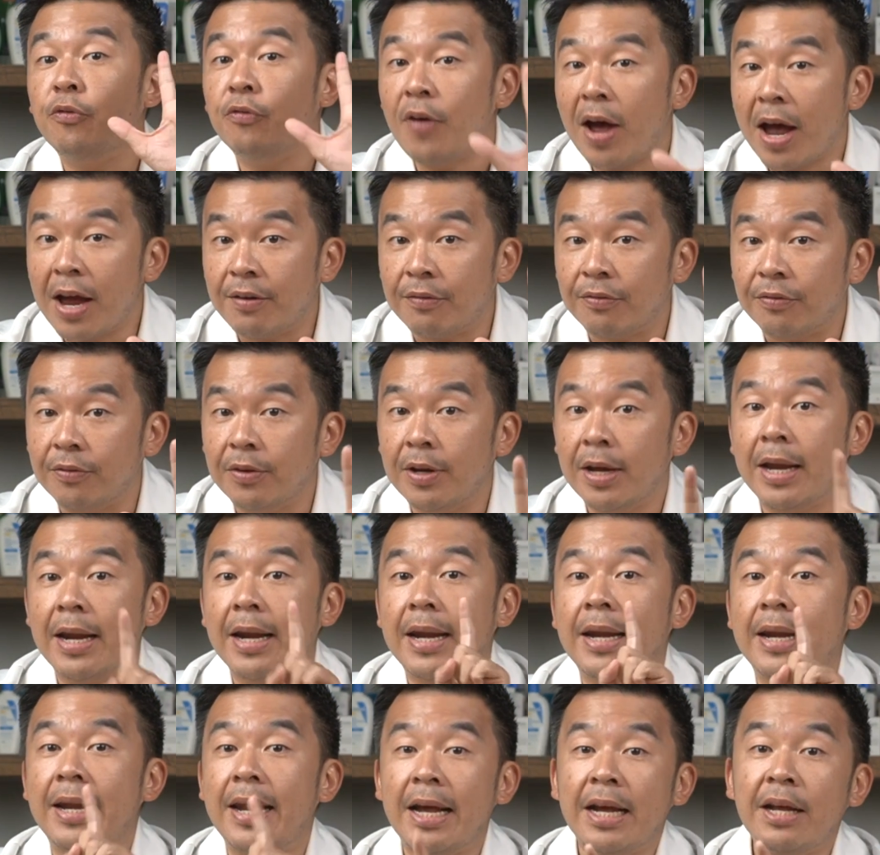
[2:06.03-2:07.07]
5
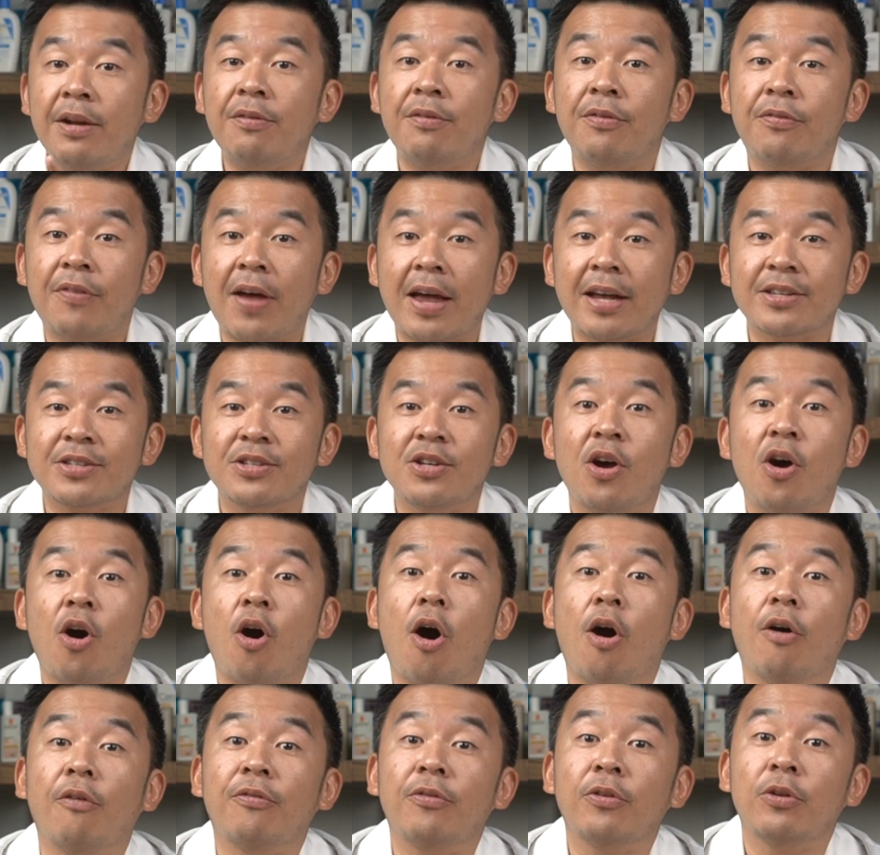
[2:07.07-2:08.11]
negative effects
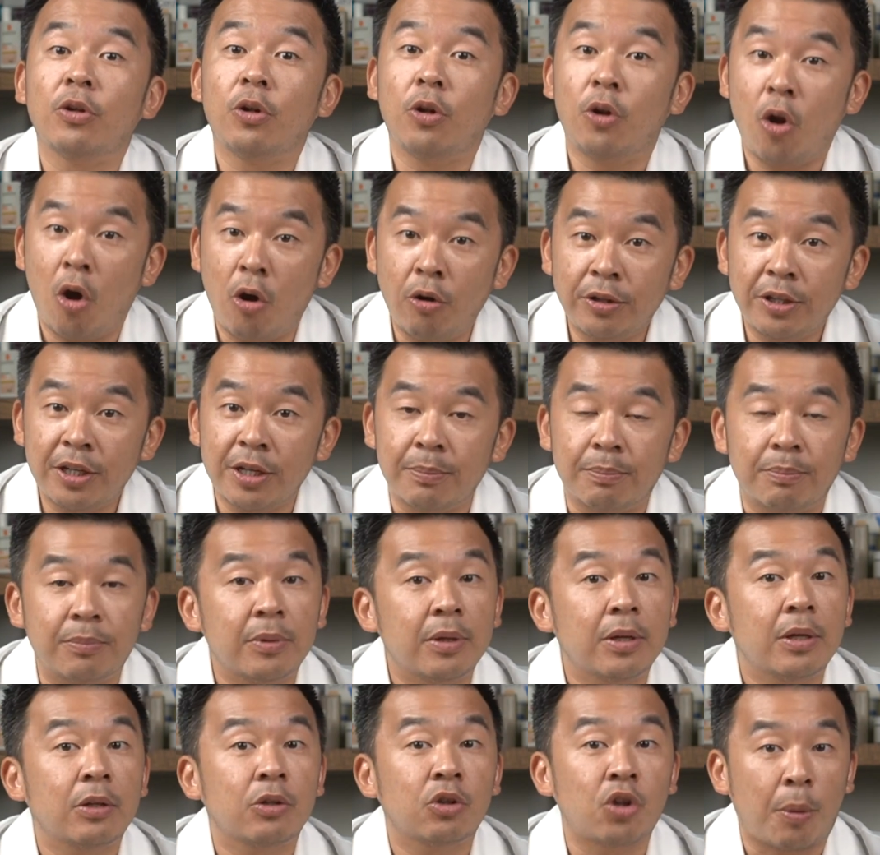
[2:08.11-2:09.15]
of long-term
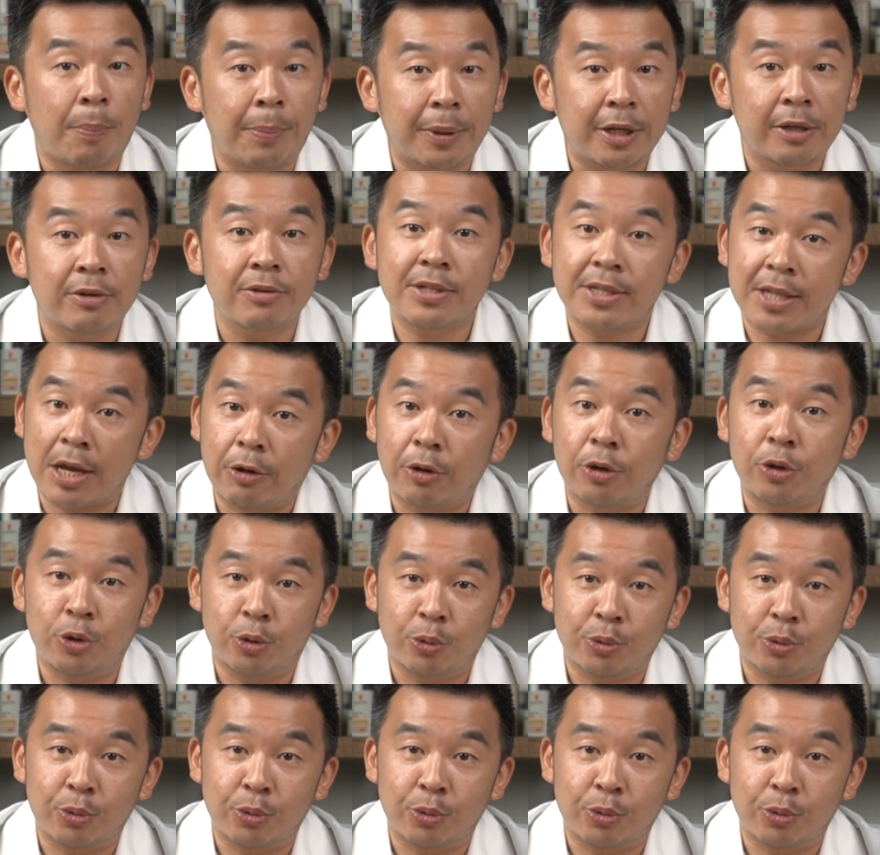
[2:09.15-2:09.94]
topical steroid